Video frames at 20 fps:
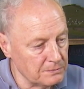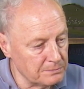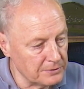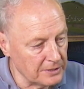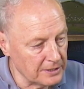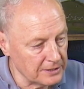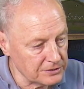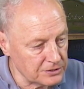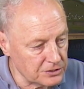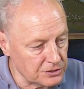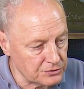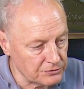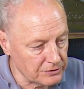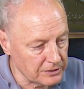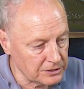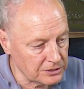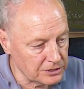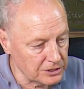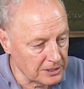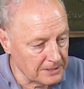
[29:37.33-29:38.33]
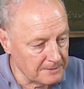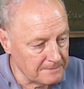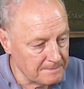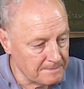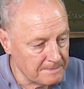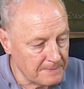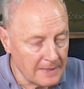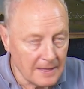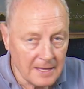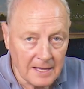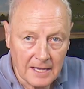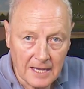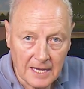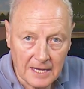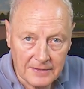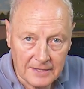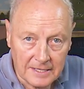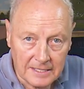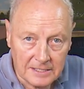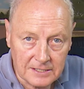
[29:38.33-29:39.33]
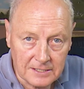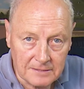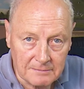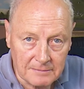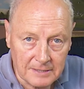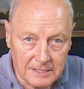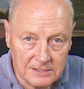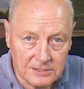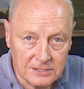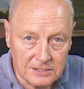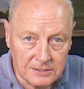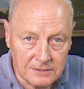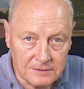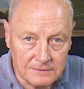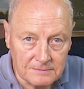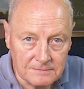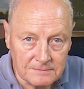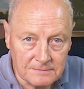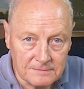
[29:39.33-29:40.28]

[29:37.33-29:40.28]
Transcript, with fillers: branch structure and then come back to you.